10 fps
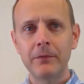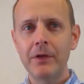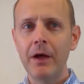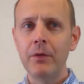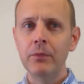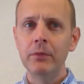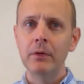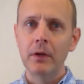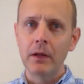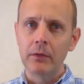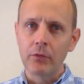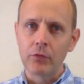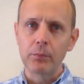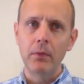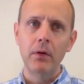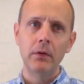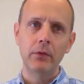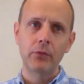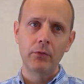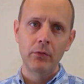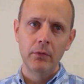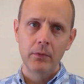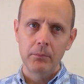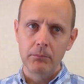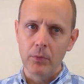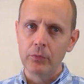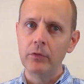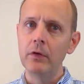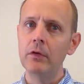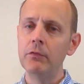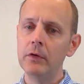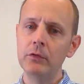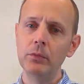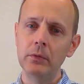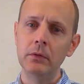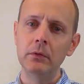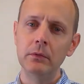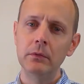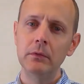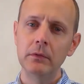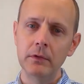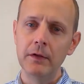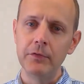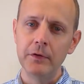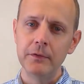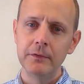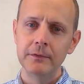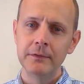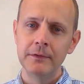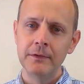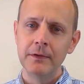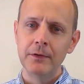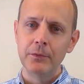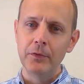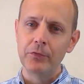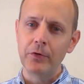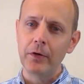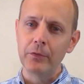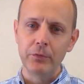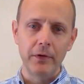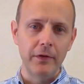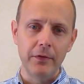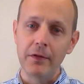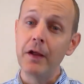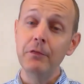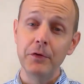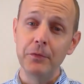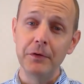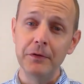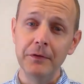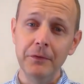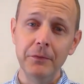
Down at the smallest, most individual level. We've started with everyone.